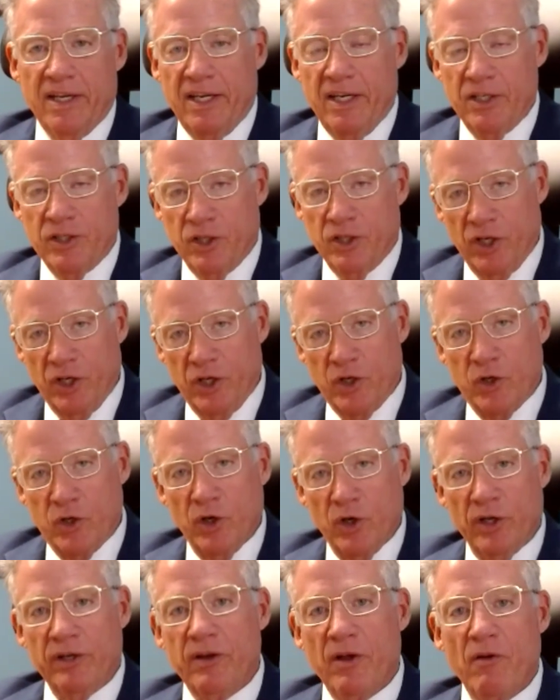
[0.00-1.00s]
Is it
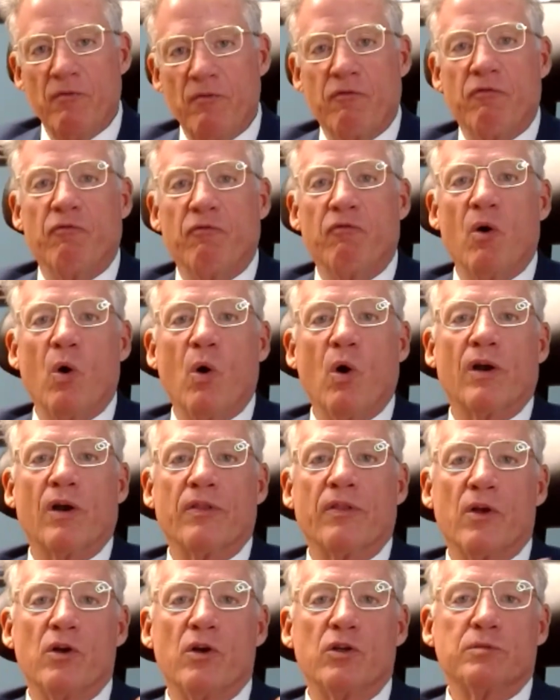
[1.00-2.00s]
good for
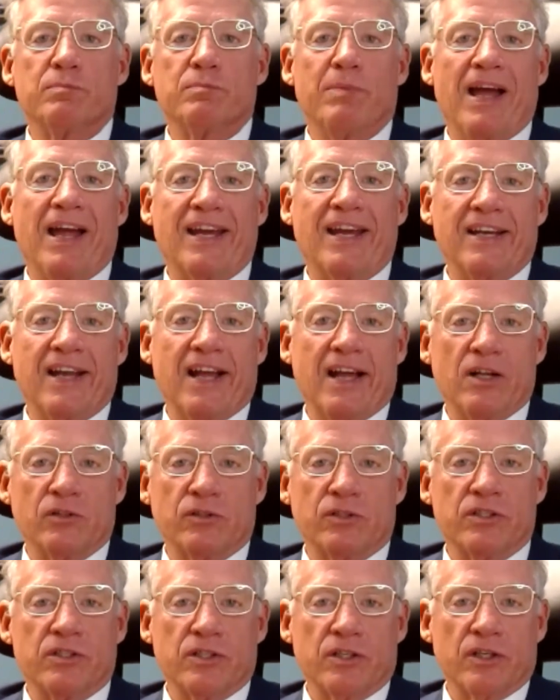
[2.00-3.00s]
those buying
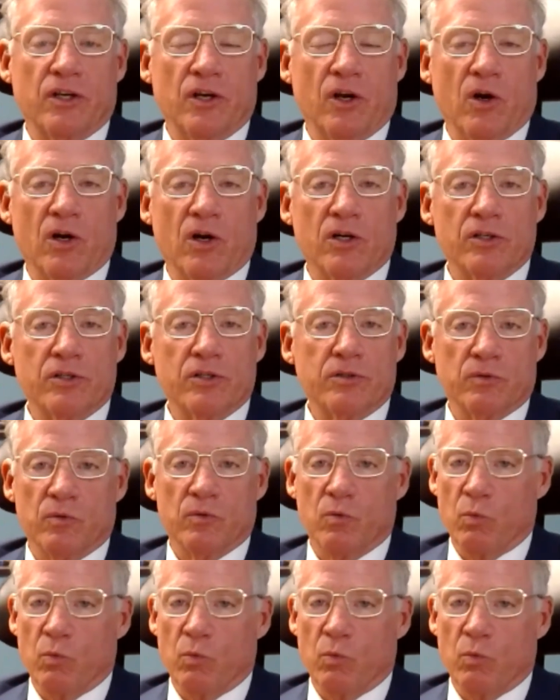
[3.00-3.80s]
houses and cars?